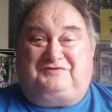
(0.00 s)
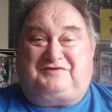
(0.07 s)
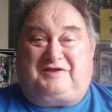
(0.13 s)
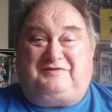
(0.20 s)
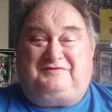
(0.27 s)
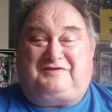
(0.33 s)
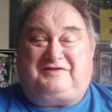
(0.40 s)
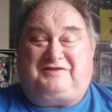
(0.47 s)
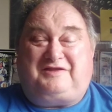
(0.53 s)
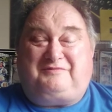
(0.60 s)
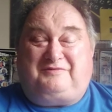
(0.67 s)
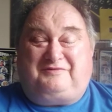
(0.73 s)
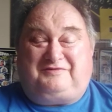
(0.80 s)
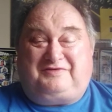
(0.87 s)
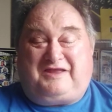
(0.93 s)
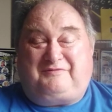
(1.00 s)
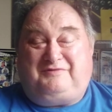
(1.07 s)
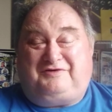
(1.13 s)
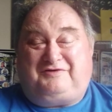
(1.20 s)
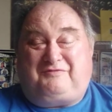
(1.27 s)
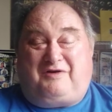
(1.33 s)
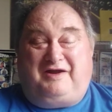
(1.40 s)
They said they were
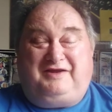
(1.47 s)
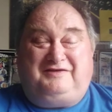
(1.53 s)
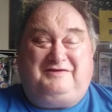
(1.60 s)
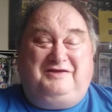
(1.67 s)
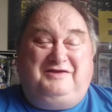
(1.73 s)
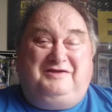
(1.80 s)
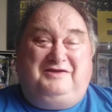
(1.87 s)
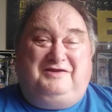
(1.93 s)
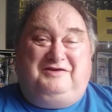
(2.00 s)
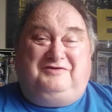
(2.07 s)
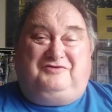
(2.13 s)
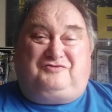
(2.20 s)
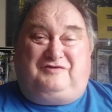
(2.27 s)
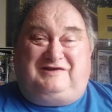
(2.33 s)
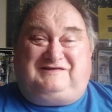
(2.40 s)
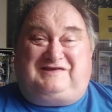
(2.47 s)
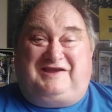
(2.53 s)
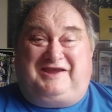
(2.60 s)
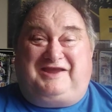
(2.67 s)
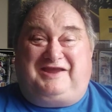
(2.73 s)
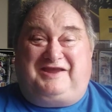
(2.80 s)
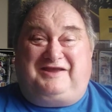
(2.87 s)
quite
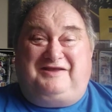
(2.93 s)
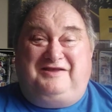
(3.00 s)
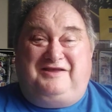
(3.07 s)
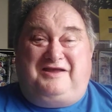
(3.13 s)
gritty.